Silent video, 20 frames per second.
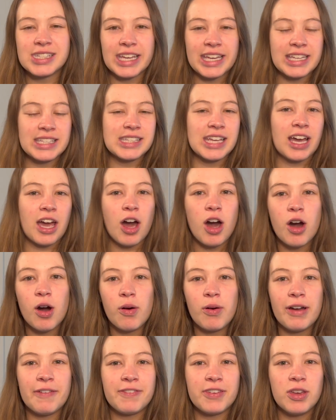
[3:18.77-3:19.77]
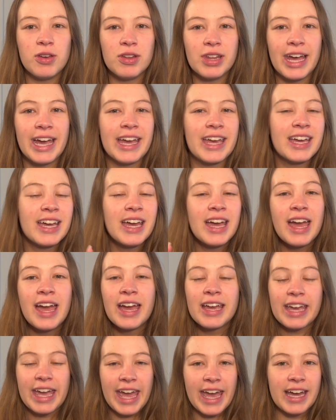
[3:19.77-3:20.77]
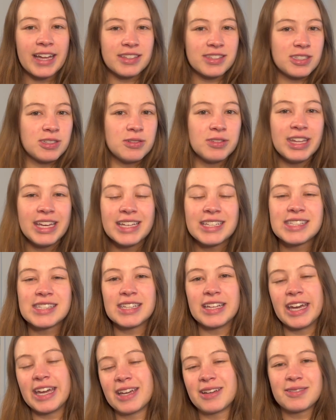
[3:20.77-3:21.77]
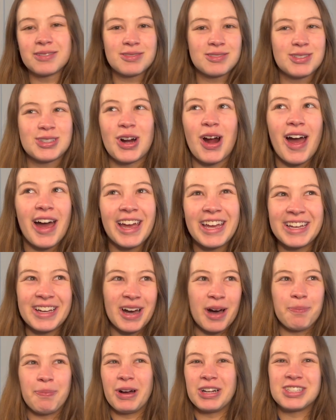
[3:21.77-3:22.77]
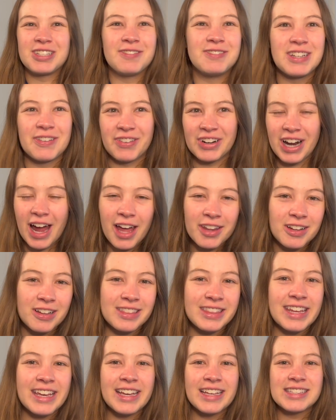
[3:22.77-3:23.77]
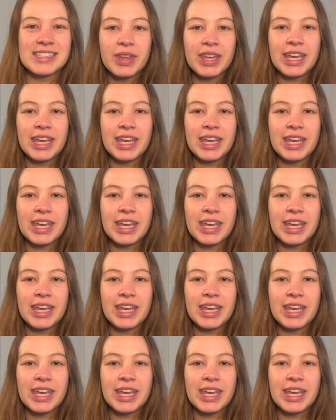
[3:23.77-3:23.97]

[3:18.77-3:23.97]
Like he's like, oh, if you like can't do this, like try a bunch of different other things.